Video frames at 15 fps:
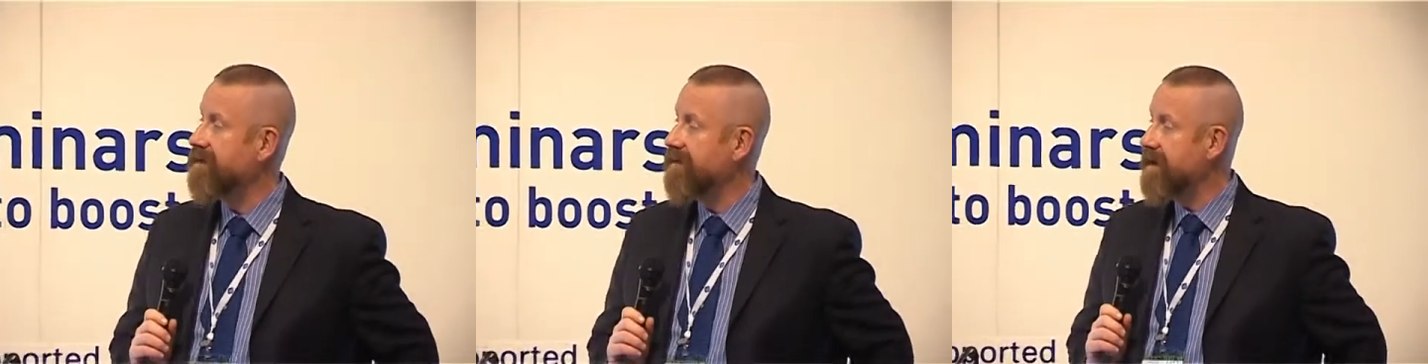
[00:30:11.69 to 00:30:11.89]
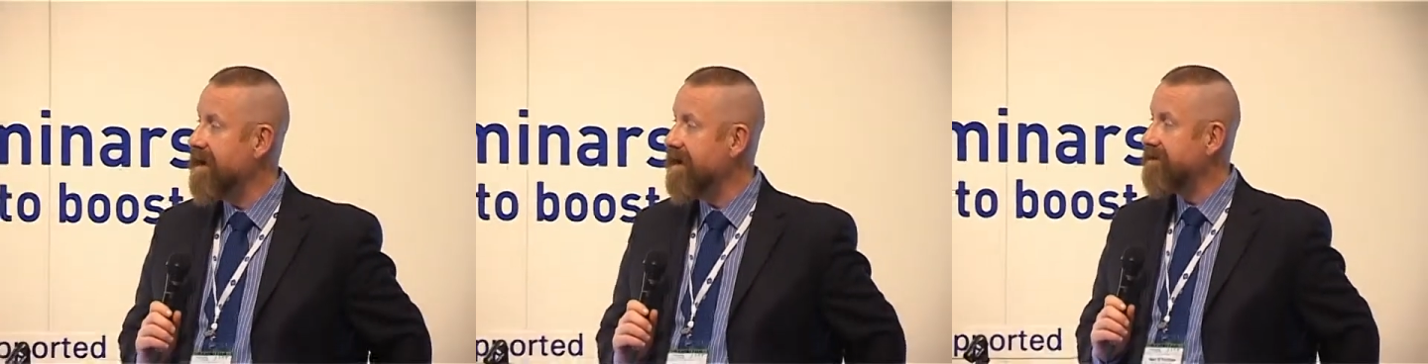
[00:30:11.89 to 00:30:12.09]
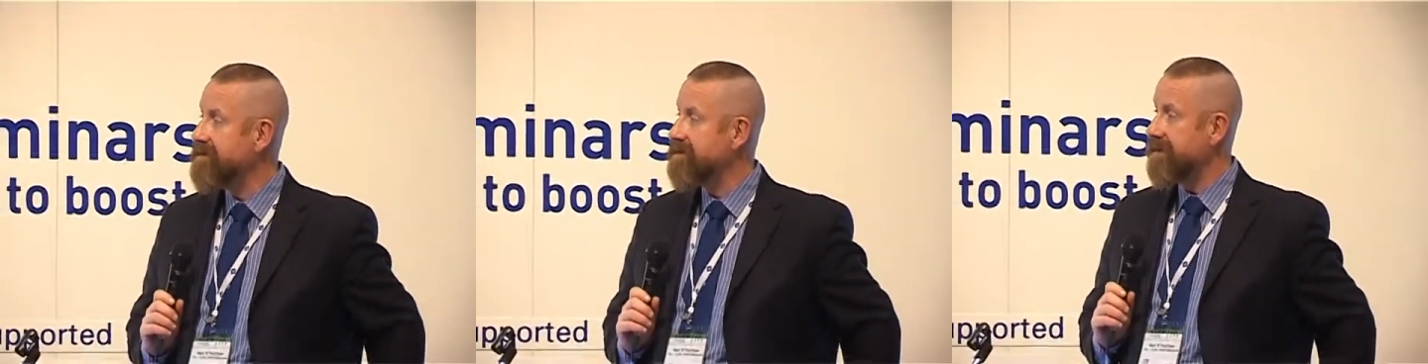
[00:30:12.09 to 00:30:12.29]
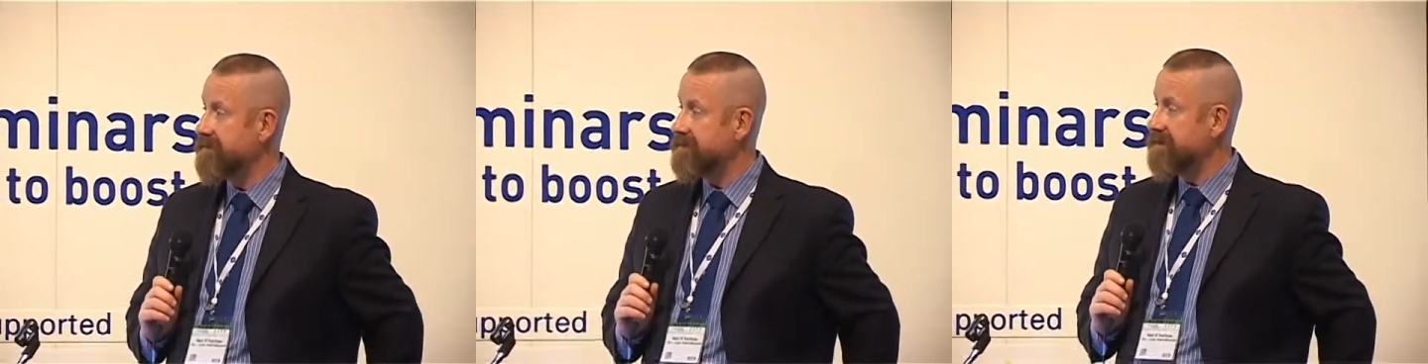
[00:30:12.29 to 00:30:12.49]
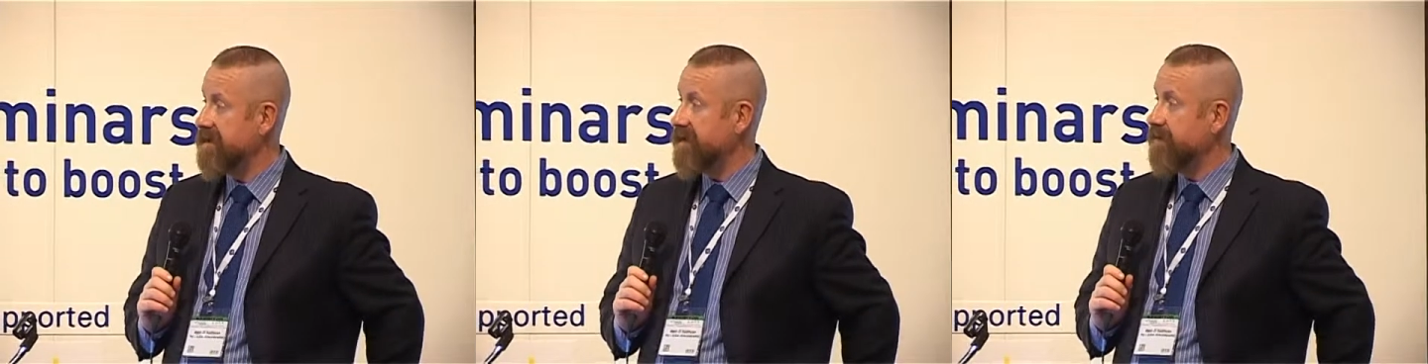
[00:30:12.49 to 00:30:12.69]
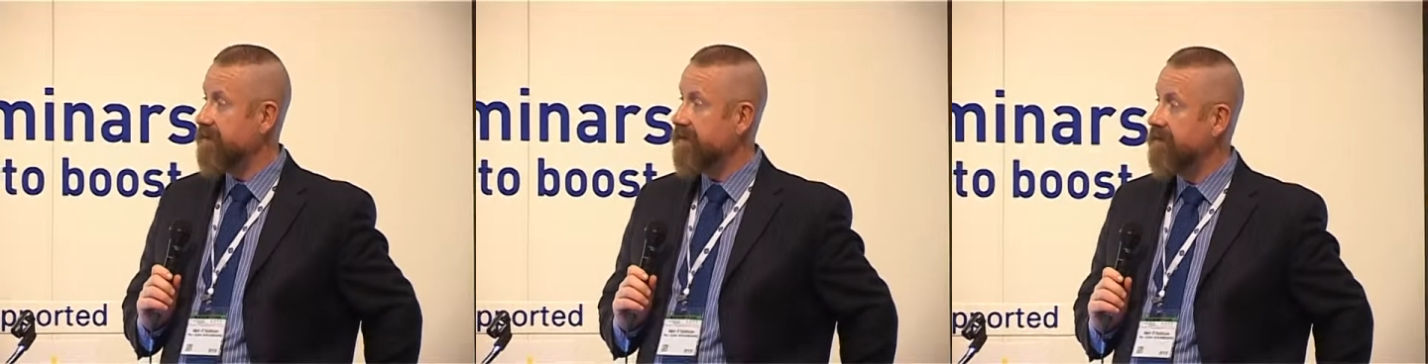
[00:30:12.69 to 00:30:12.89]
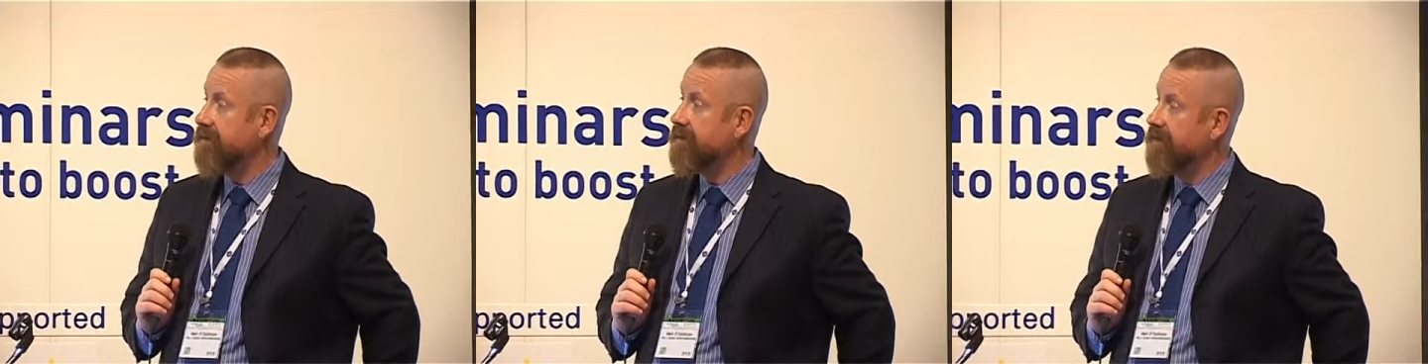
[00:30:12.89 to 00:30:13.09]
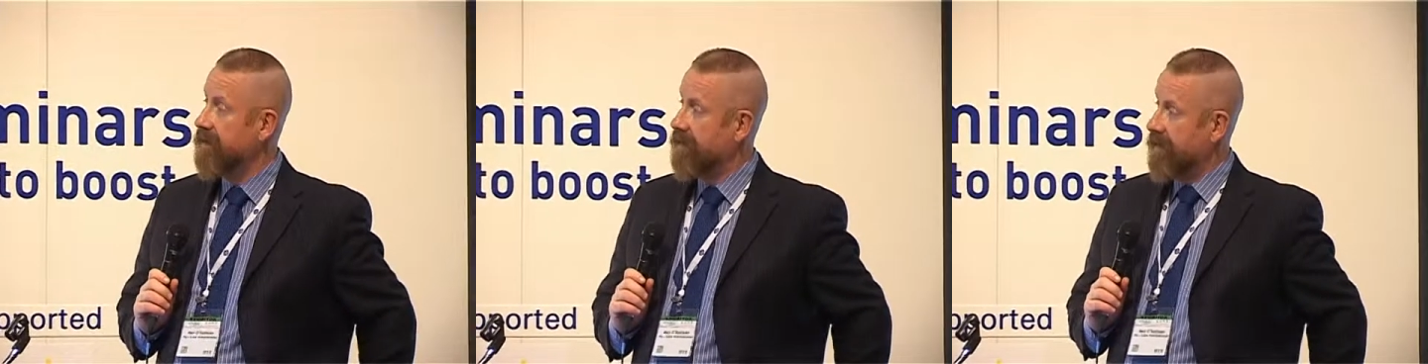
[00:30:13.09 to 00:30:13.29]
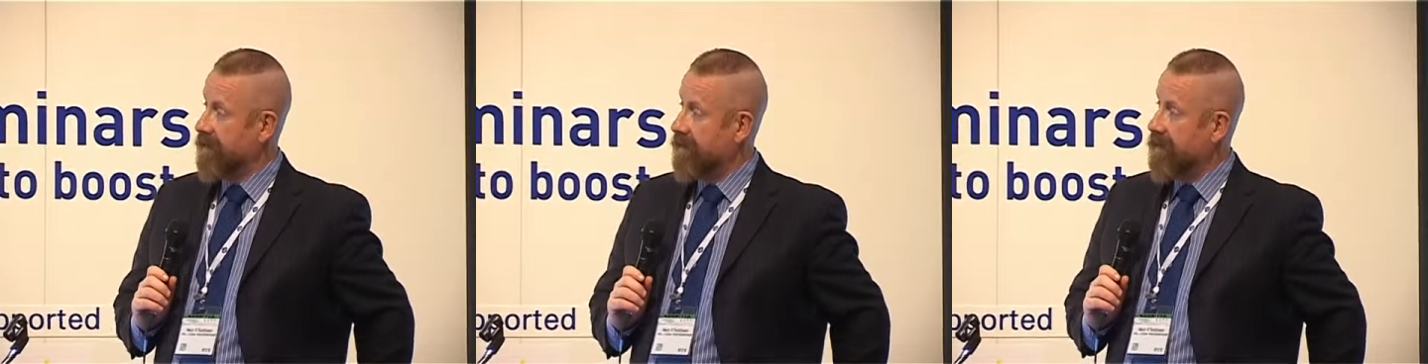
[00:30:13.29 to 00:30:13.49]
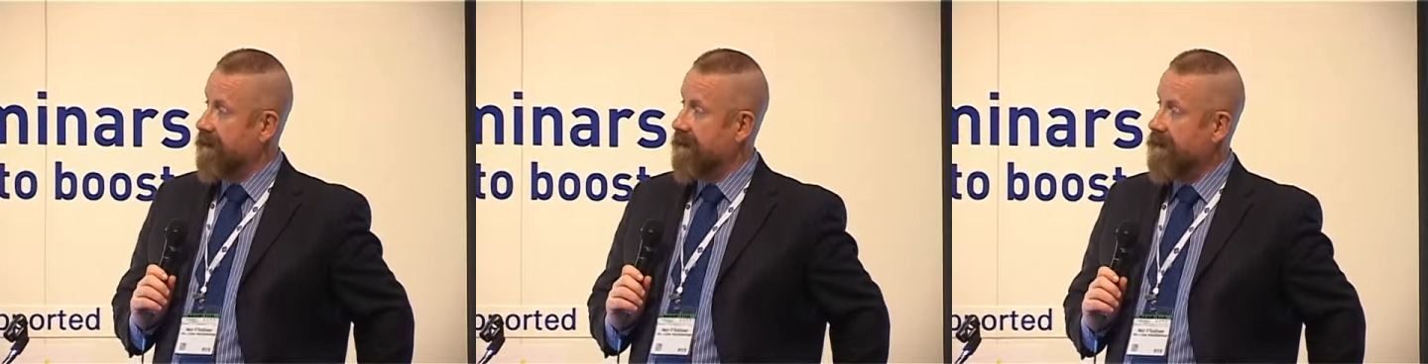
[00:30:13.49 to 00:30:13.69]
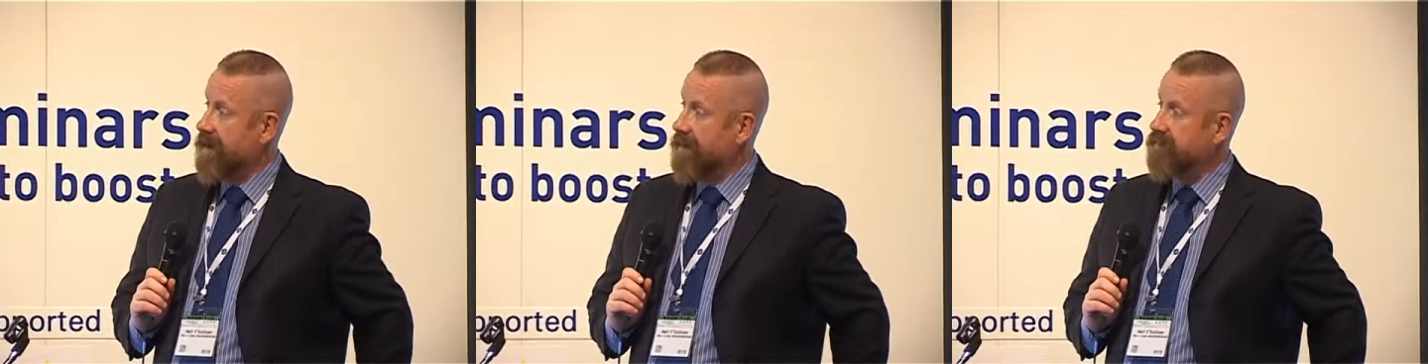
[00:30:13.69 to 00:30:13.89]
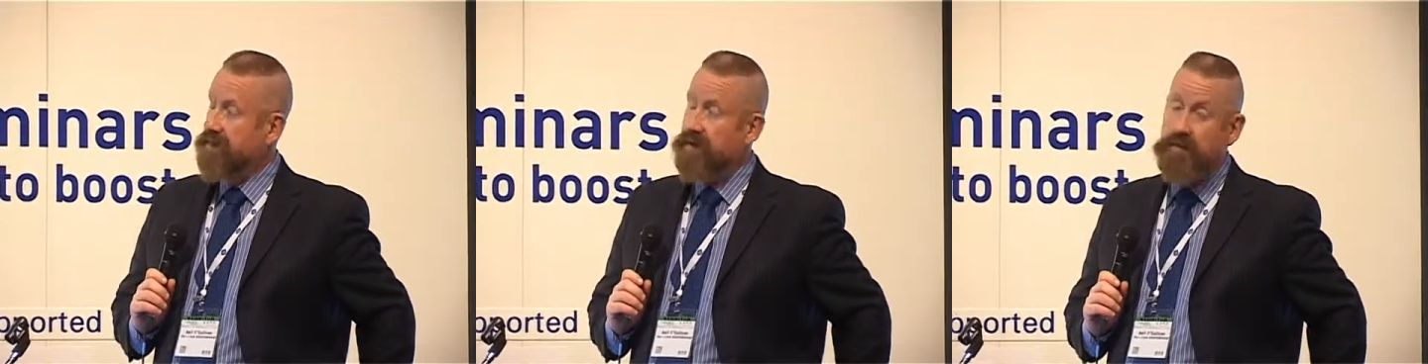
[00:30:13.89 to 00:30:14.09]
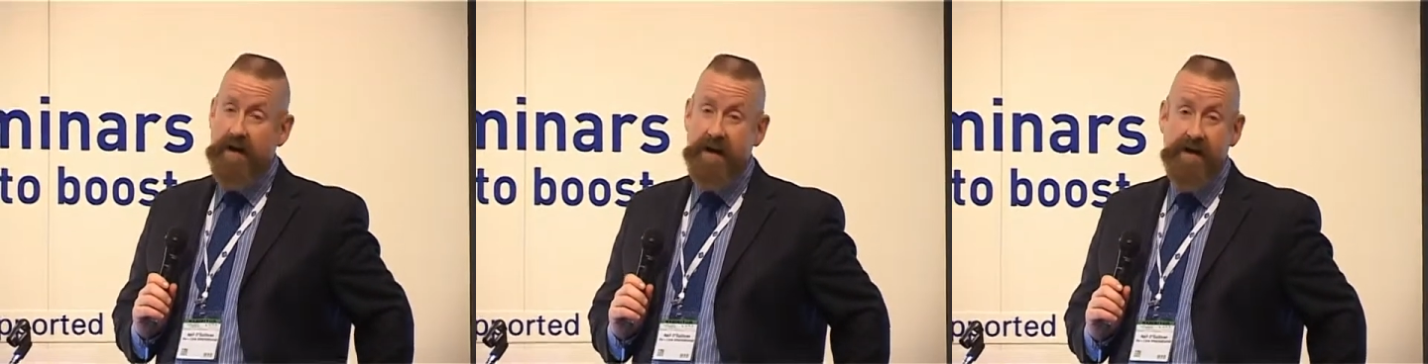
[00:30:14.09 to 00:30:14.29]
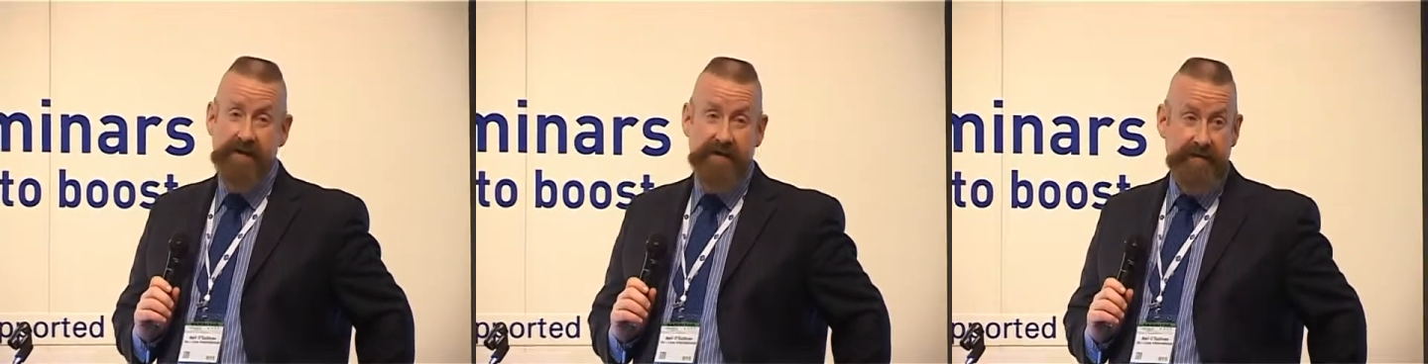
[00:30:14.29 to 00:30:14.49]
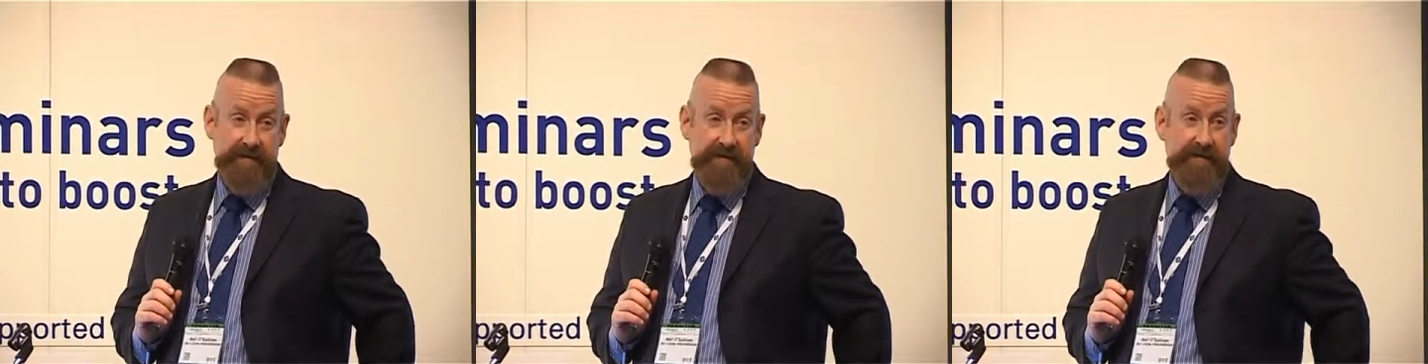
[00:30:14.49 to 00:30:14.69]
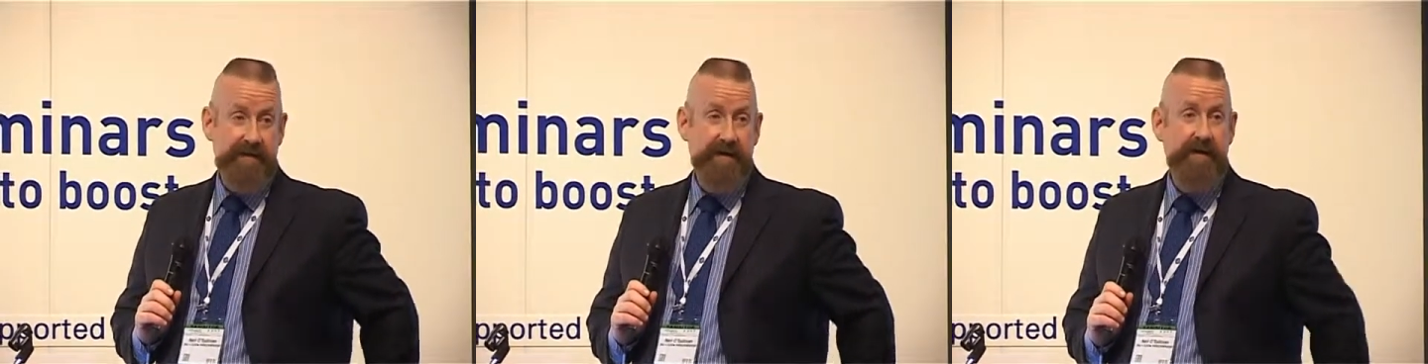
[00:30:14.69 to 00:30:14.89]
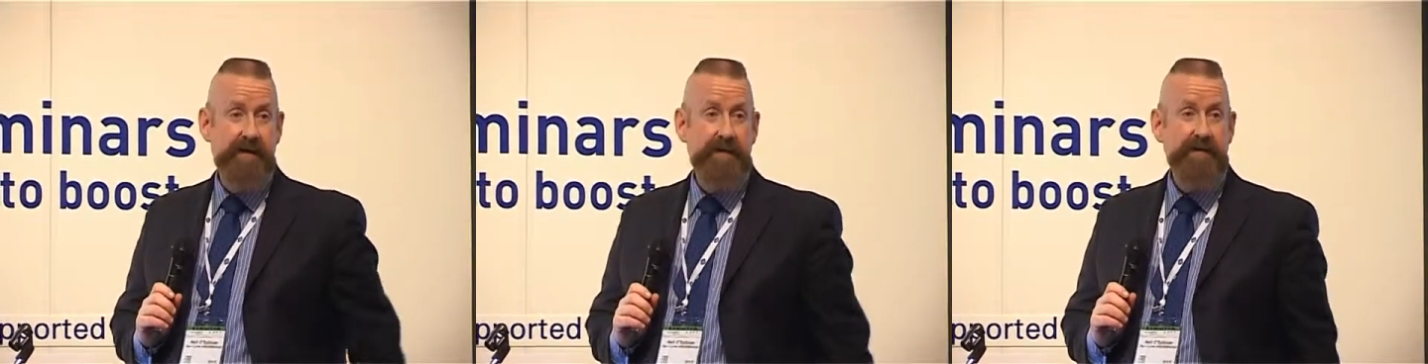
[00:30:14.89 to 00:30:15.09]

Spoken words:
the concept area, markets.